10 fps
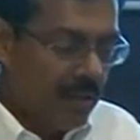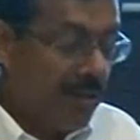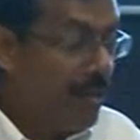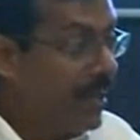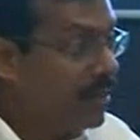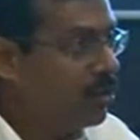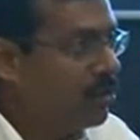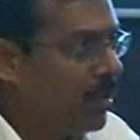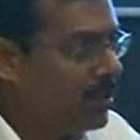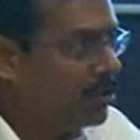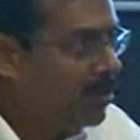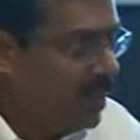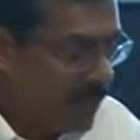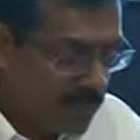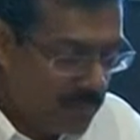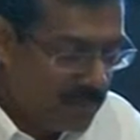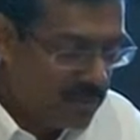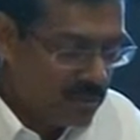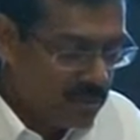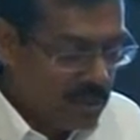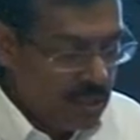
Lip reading: relate to how it's going to help the business,